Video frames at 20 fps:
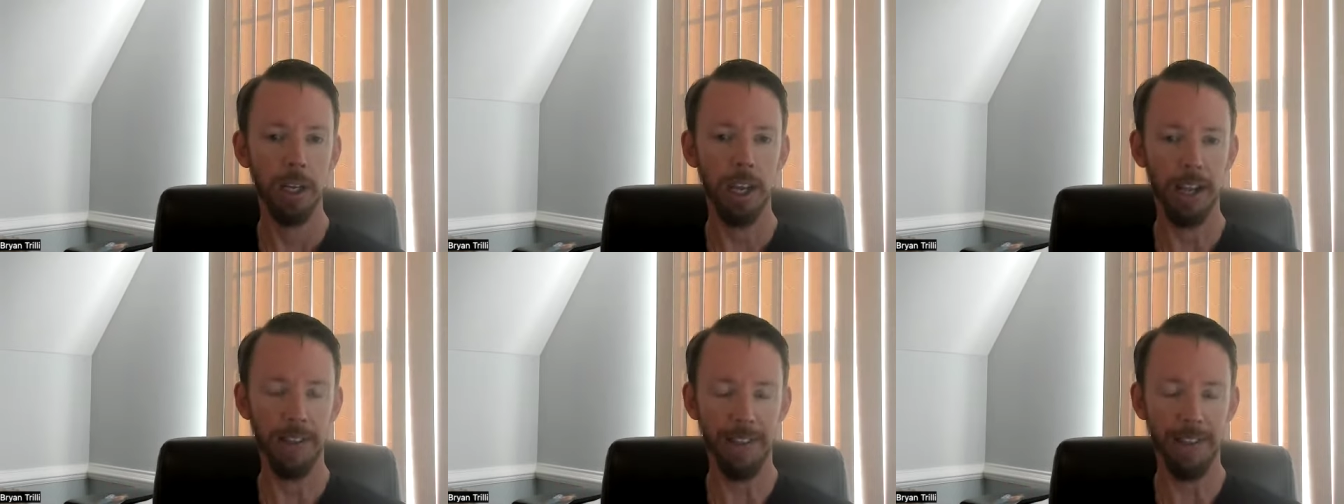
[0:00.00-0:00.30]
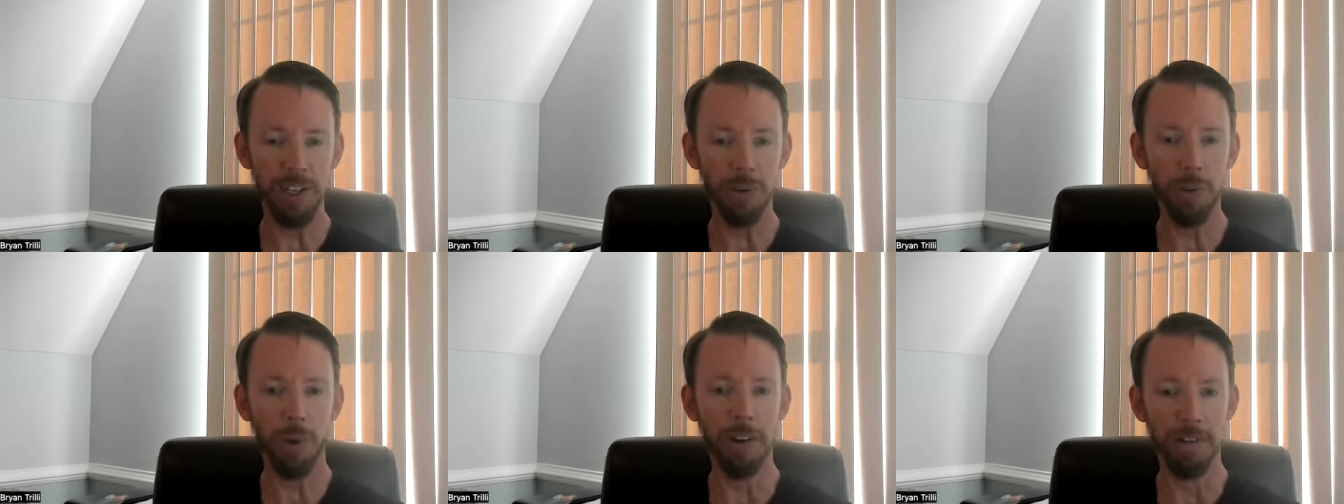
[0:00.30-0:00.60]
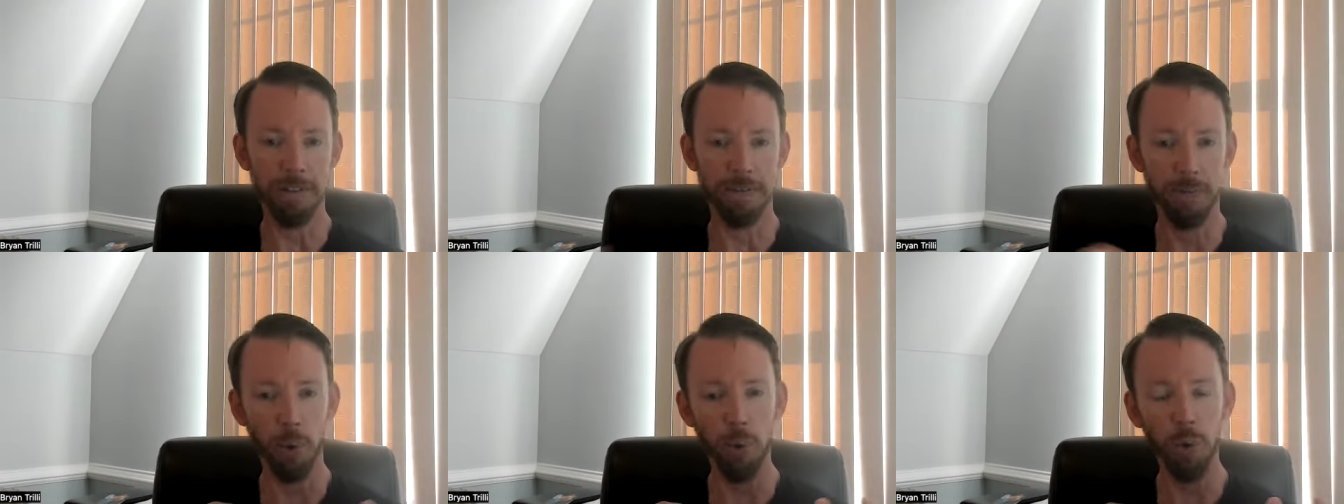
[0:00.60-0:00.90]
And that's why
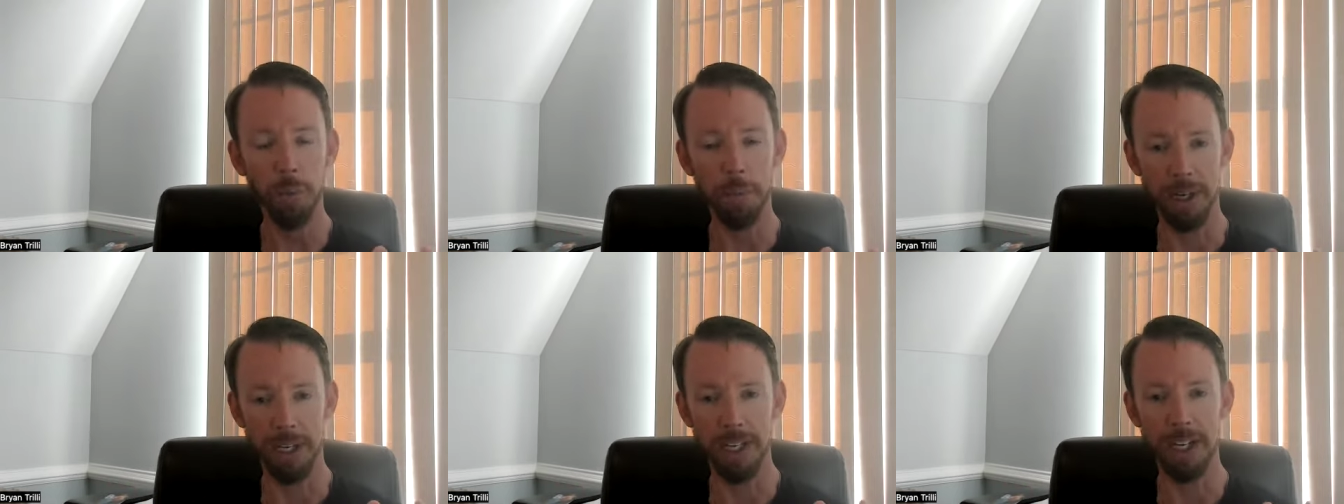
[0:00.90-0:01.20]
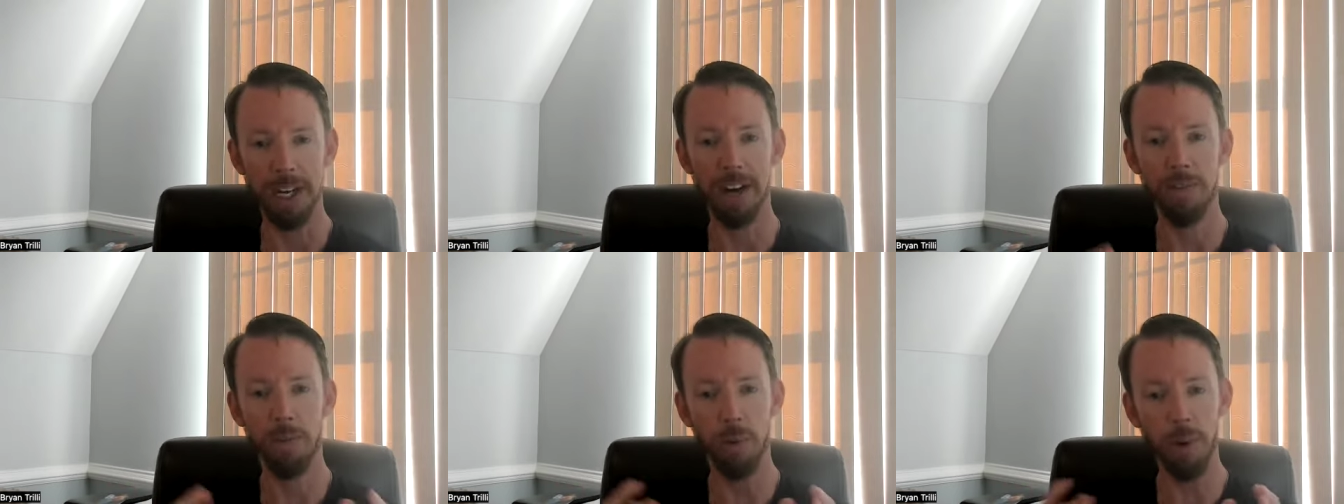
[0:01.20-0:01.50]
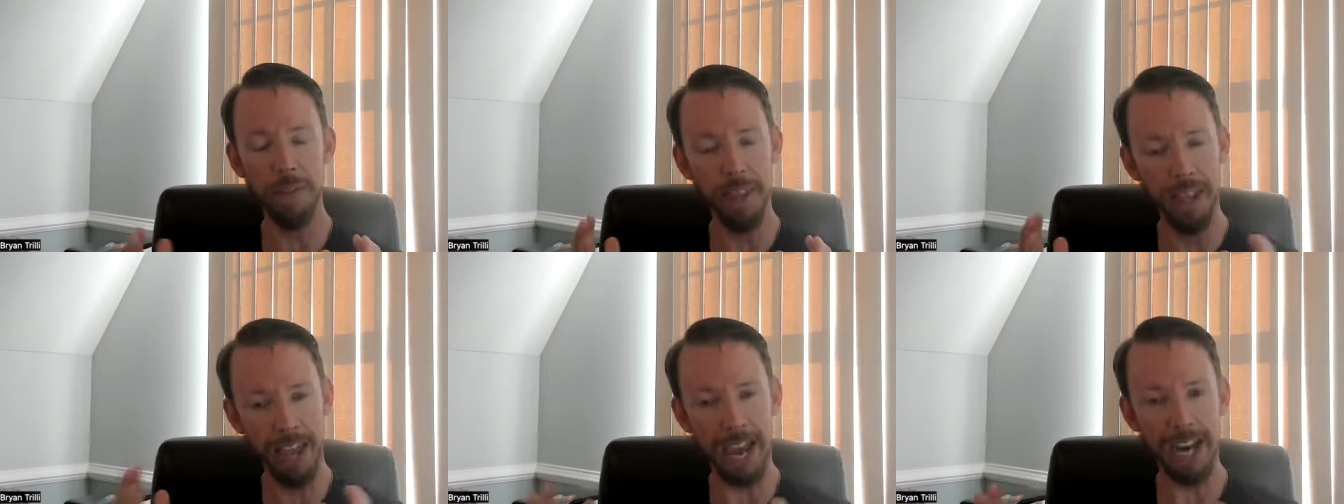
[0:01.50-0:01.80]
it fooled me of
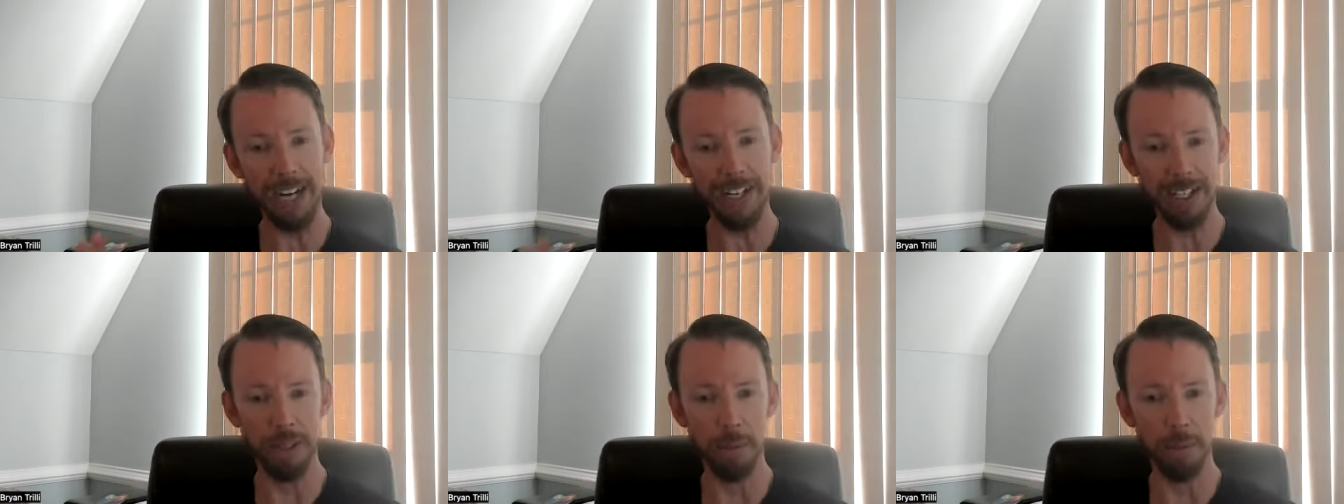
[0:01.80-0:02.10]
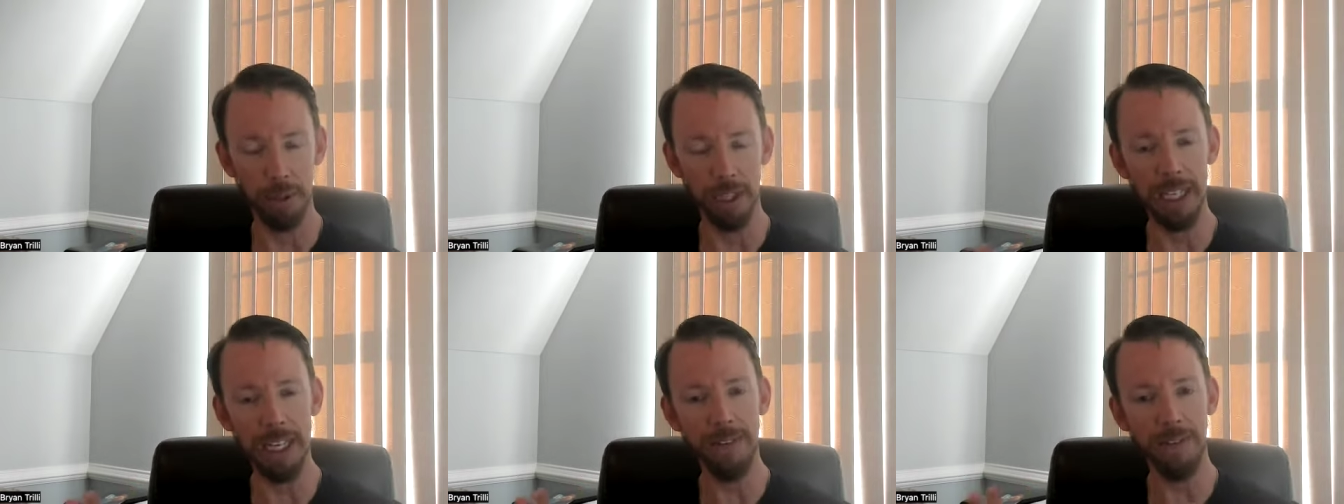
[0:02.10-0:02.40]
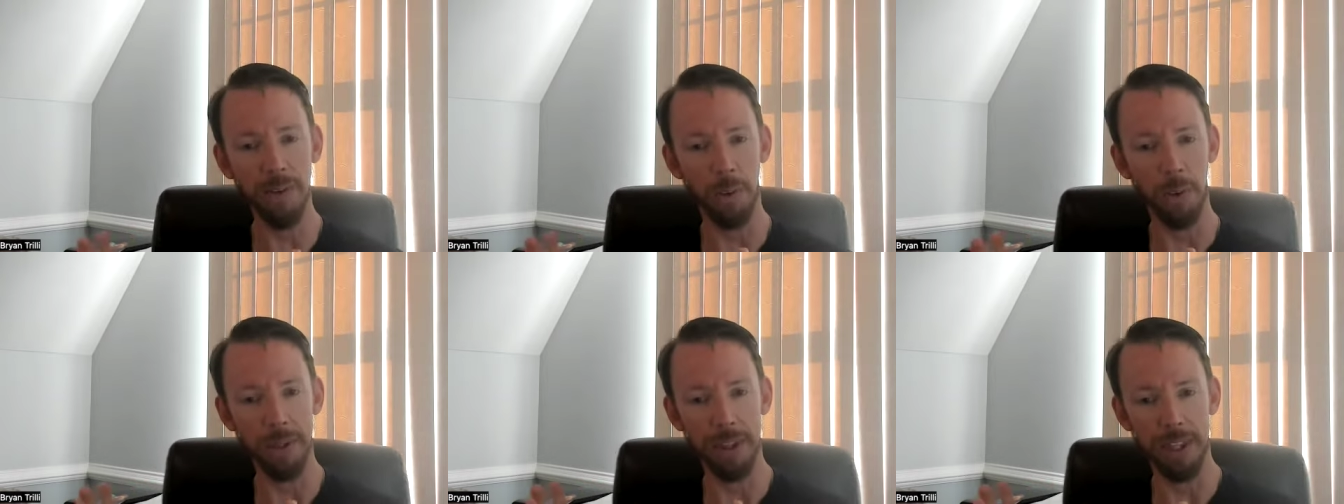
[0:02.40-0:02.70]
what they actually believe
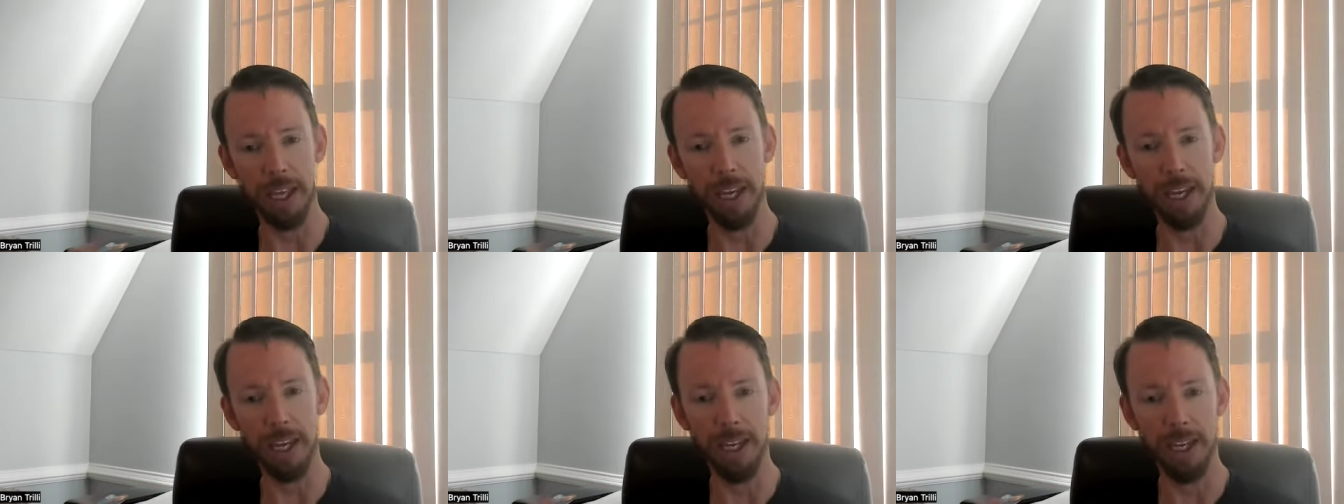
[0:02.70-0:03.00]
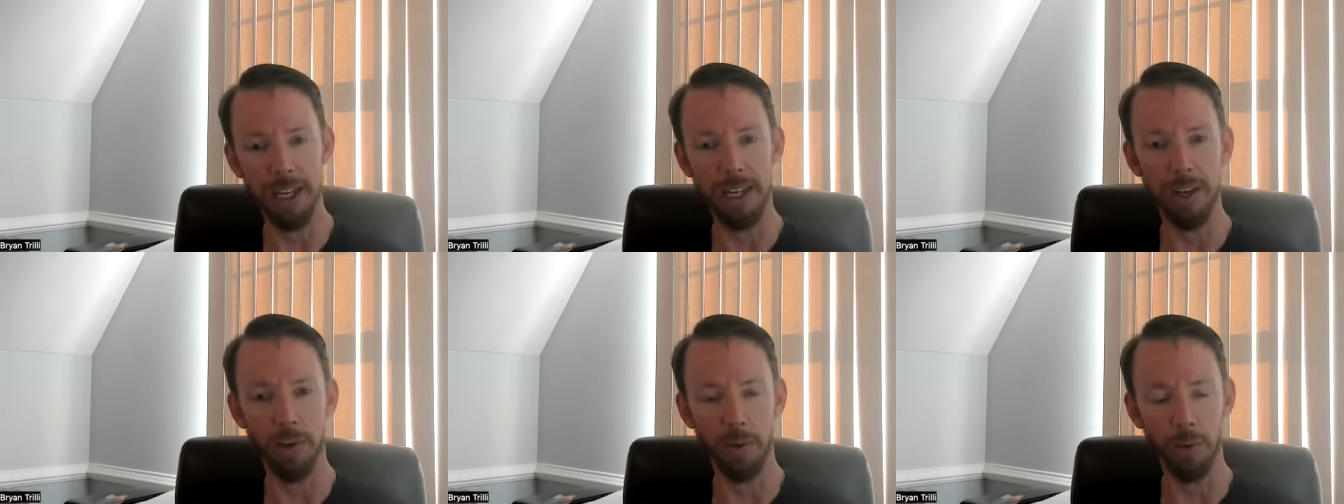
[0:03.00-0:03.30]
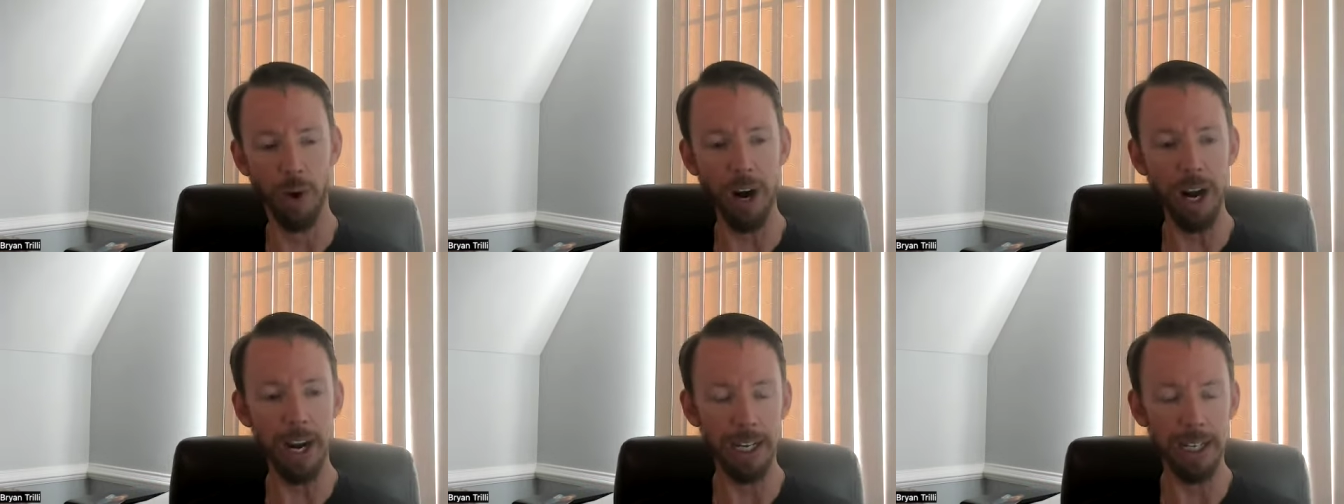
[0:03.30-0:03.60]
and what they, you know,
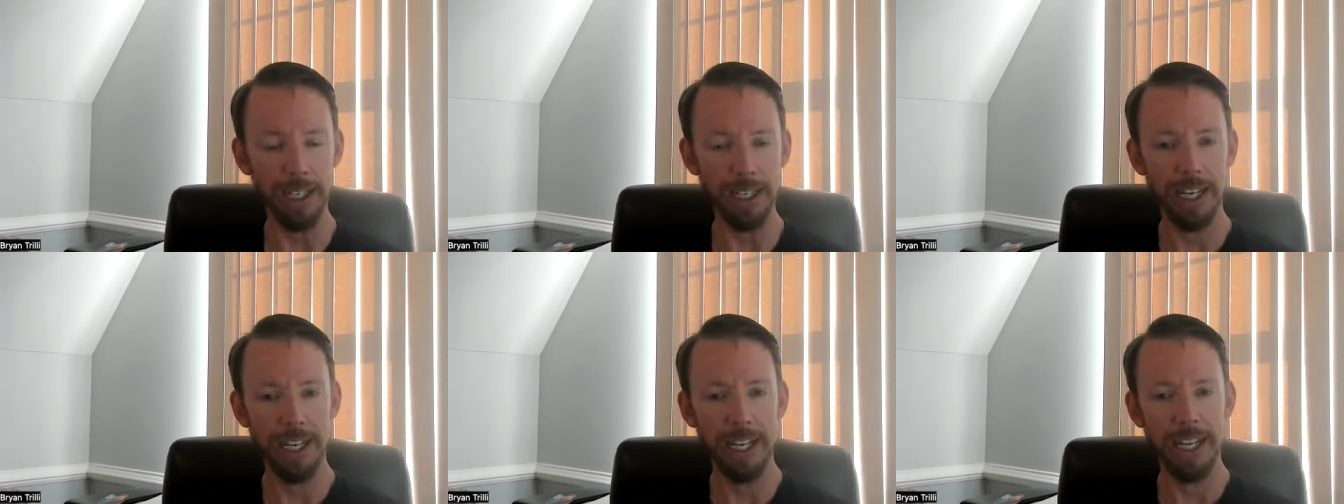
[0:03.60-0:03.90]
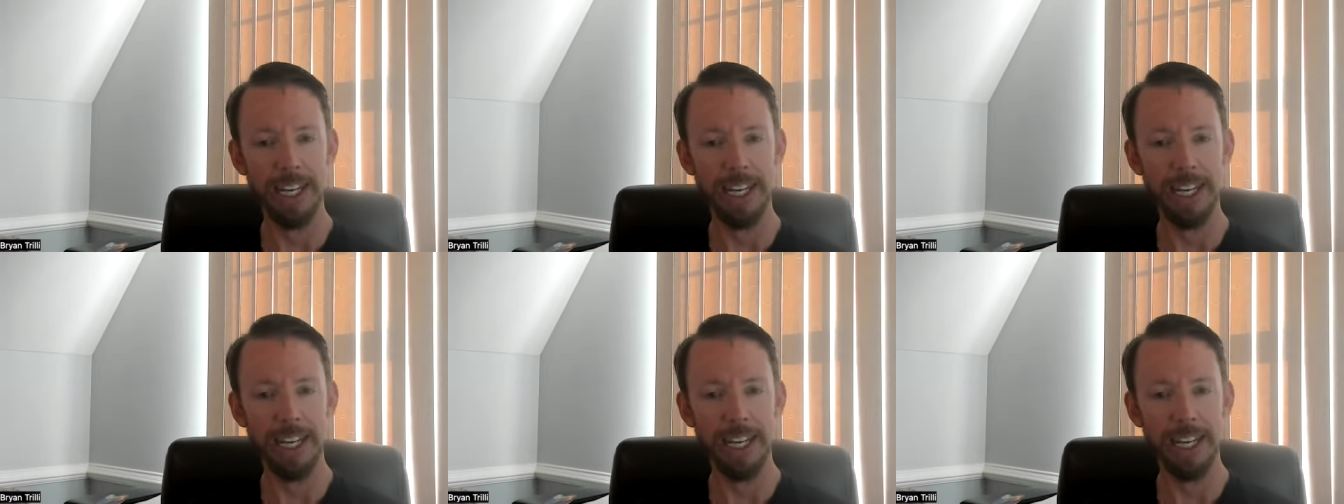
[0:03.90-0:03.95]
write.